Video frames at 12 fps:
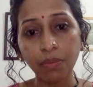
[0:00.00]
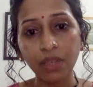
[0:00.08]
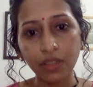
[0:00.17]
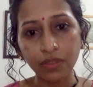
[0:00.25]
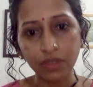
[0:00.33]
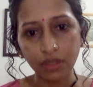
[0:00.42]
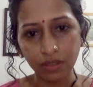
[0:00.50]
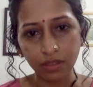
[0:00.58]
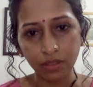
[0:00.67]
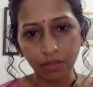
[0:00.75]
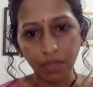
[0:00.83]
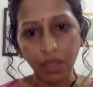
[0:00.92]
belief
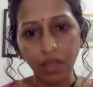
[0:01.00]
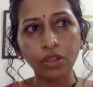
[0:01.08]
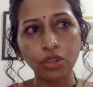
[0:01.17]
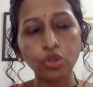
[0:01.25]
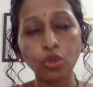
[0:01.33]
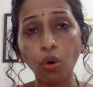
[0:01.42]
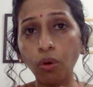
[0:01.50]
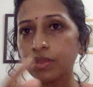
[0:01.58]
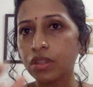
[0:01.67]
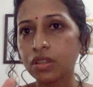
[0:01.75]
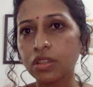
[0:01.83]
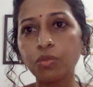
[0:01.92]
system. So
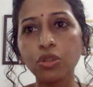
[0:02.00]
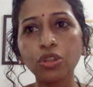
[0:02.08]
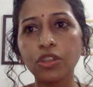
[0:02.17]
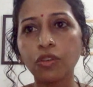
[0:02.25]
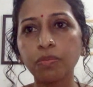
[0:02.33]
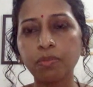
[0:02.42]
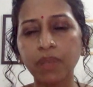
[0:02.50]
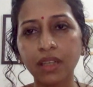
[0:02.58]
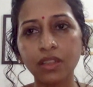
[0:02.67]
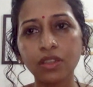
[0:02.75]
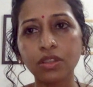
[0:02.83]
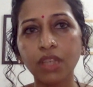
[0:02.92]
this community of
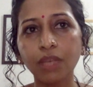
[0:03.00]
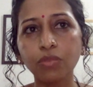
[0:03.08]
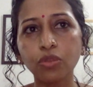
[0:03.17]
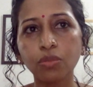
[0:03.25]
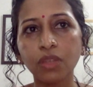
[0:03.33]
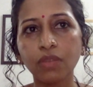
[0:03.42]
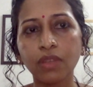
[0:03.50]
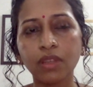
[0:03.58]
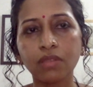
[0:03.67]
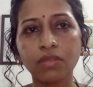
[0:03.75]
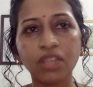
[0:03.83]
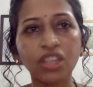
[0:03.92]
parents came to me
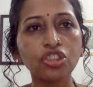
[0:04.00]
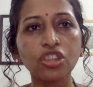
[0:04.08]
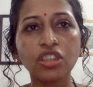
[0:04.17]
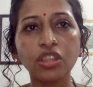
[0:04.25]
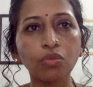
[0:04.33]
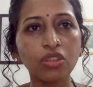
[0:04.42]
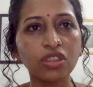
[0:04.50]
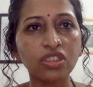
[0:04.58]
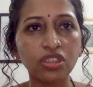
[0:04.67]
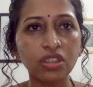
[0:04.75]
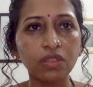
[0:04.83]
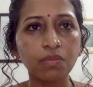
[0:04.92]
when their children was
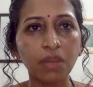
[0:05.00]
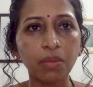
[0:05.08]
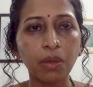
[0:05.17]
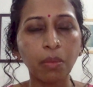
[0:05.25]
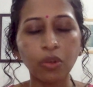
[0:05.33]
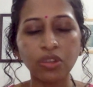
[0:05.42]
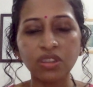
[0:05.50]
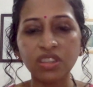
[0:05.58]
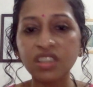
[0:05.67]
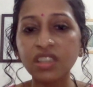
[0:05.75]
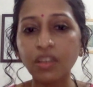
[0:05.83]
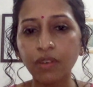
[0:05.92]
just maybe about
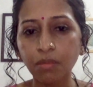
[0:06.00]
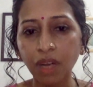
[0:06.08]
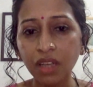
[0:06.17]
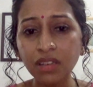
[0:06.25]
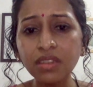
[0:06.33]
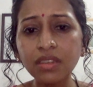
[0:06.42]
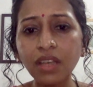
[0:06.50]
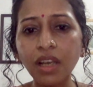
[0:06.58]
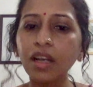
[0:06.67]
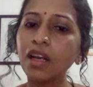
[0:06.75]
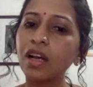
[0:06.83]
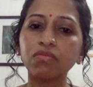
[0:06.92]
6, 7 months.
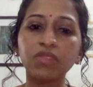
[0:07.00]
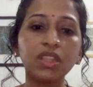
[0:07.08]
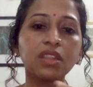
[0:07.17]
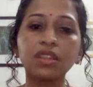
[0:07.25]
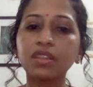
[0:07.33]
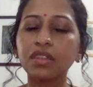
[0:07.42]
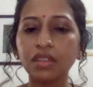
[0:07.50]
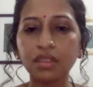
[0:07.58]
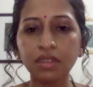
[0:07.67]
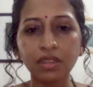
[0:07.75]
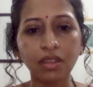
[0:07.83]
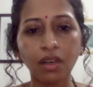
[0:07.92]
We did
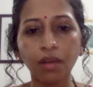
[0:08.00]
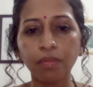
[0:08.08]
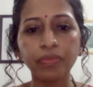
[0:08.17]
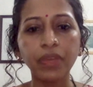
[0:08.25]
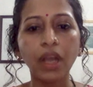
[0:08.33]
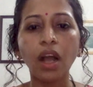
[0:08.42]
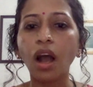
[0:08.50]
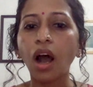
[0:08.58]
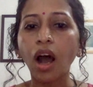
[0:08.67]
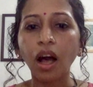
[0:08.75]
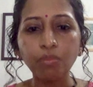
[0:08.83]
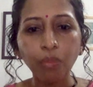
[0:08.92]
this
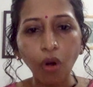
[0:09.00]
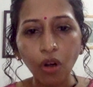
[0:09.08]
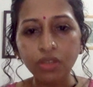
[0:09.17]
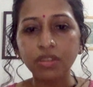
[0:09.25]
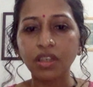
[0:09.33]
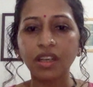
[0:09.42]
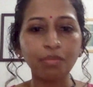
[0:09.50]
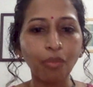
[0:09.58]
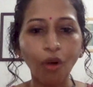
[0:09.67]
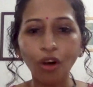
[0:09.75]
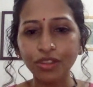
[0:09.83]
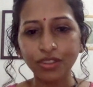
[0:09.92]
unboxing,
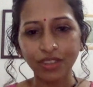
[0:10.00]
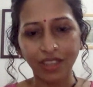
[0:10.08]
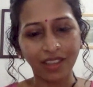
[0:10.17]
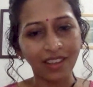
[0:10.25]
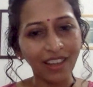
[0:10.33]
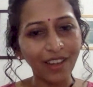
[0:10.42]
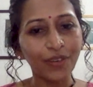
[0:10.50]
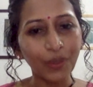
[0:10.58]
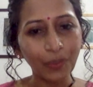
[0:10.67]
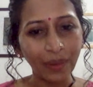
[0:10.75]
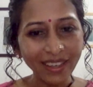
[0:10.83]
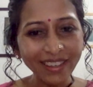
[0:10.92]
boxing
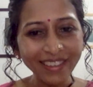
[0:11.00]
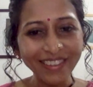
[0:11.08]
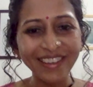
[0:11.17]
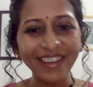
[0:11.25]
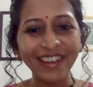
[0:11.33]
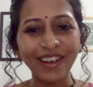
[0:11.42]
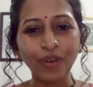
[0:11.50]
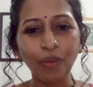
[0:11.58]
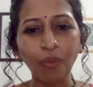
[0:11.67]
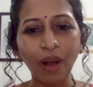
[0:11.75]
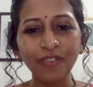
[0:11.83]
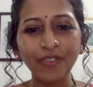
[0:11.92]
every week
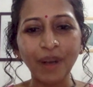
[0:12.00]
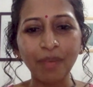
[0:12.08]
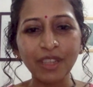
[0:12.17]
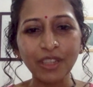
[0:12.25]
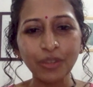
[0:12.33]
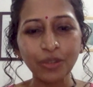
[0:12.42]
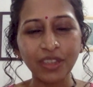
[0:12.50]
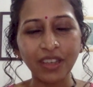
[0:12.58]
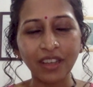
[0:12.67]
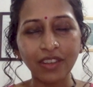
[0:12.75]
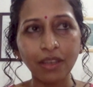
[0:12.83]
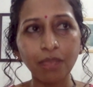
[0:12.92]
from one family to the
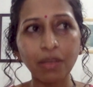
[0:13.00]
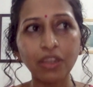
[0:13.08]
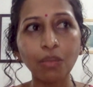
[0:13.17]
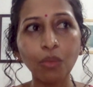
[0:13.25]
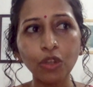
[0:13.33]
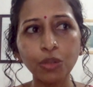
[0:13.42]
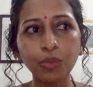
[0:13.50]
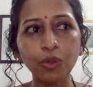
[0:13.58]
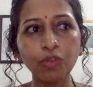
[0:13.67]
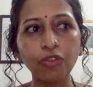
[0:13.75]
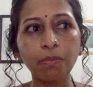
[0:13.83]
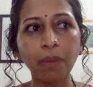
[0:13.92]
other. But the most
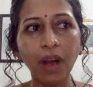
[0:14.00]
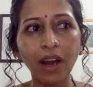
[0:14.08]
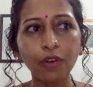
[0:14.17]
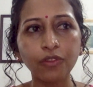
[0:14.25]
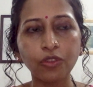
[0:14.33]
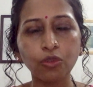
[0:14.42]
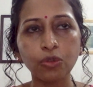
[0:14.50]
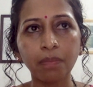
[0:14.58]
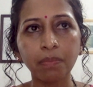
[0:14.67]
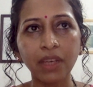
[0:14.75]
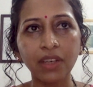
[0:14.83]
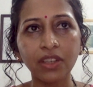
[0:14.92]
beautiful part of those
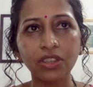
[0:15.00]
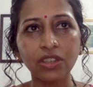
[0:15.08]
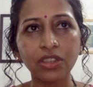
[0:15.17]
parent